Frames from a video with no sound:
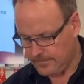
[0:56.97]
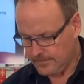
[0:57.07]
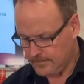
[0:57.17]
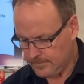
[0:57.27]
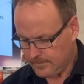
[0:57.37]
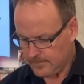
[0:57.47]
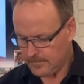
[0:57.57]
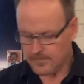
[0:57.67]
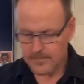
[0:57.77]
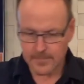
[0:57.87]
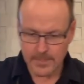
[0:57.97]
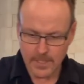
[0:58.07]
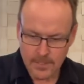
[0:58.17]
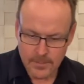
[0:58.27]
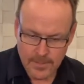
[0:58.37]
So
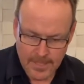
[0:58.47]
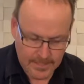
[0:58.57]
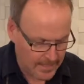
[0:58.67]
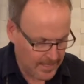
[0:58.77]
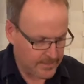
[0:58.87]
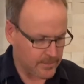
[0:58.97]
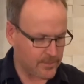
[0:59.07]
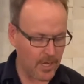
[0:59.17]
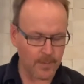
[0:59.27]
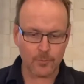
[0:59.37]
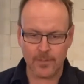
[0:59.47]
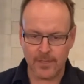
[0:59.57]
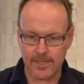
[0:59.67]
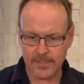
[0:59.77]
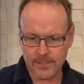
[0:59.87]
that glass is topped with
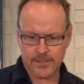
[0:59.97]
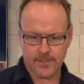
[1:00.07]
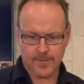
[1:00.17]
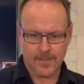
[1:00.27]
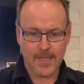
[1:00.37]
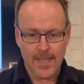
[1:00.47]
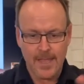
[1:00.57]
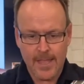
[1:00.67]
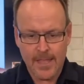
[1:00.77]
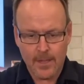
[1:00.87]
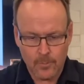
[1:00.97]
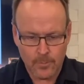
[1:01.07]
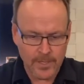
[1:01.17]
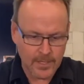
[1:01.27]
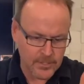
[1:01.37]
ice. And we'll
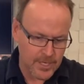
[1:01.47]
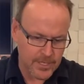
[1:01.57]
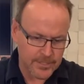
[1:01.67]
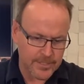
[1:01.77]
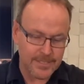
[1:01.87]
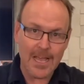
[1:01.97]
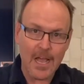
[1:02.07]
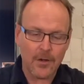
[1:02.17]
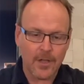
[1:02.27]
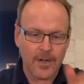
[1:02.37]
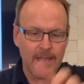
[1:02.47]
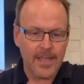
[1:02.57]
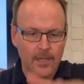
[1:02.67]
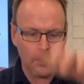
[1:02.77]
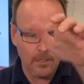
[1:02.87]
bring our shaker tin down on an
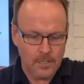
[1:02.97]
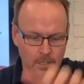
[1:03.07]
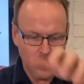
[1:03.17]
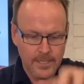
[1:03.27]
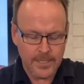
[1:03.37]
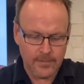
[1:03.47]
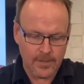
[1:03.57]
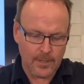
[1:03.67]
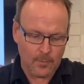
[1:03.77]
angle, give it a little